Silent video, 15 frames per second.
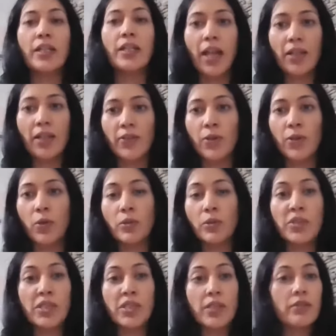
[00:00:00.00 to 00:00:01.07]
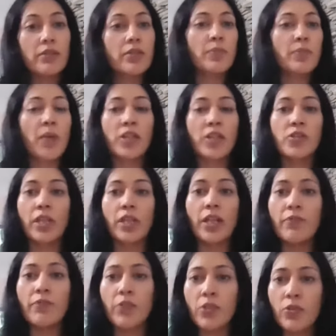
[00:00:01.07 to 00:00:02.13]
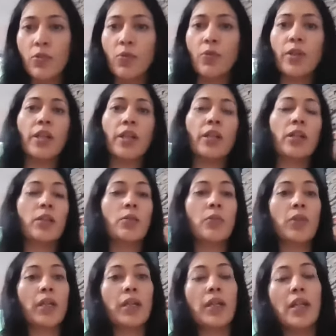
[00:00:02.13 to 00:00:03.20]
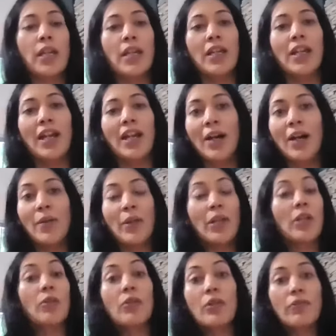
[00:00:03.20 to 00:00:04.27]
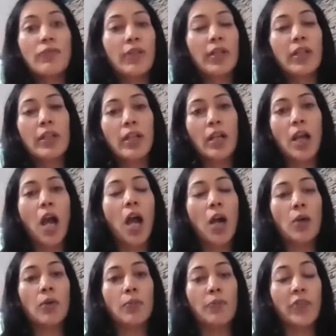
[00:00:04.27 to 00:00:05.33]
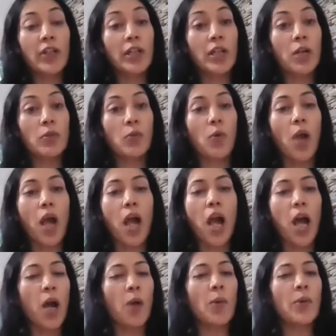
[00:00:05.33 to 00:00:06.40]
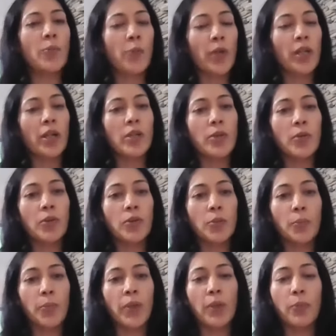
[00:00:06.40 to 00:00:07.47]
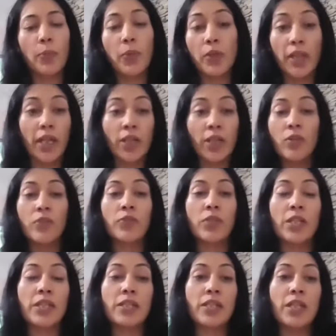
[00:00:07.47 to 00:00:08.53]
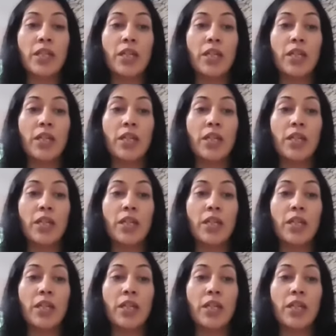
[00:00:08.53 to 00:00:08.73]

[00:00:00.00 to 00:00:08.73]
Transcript: gathering all the materials, managing inventory, including figuring out how and where are you going to put any of these